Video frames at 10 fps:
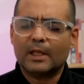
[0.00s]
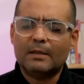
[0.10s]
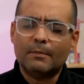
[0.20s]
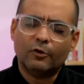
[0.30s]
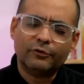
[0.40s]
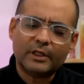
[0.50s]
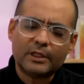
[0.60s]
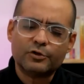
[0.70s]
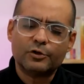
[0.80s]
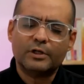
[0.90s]
email
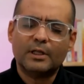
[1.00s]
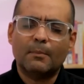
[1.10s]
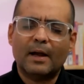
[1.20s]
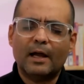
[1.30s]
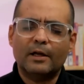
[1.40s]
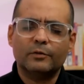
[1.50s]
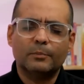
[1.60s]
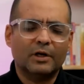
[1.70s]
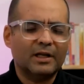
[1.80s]
signature in the past but